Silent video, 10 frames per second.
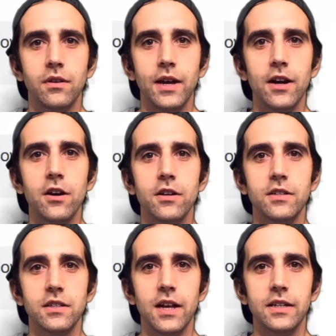
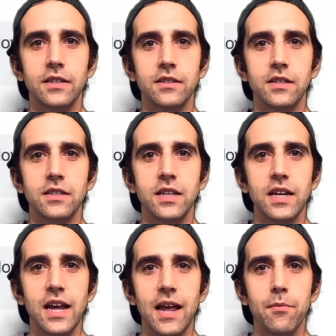Erica's like, "Does the
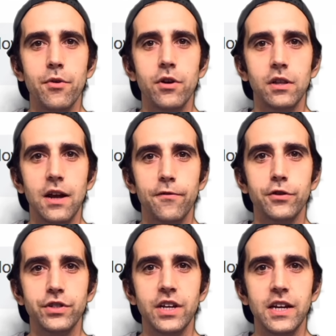city handbook allow for
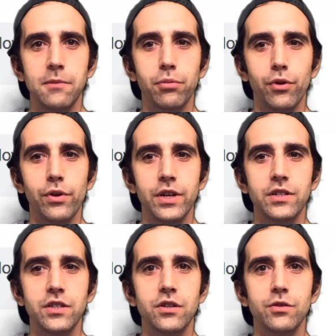city employees
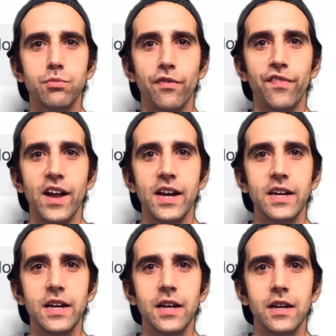to use
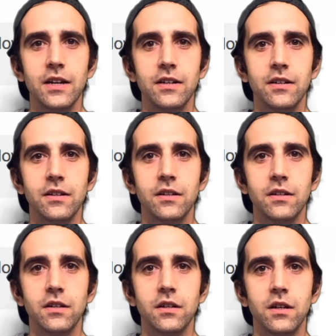profanity?"
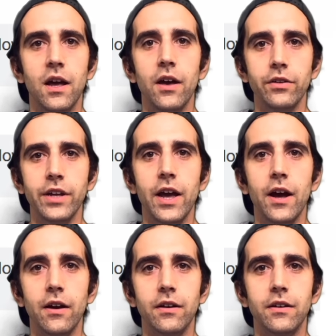Hell
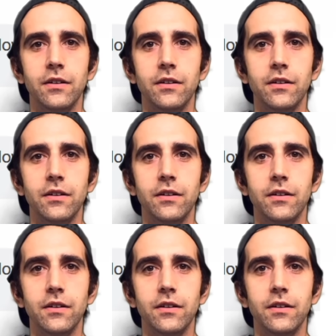yeah.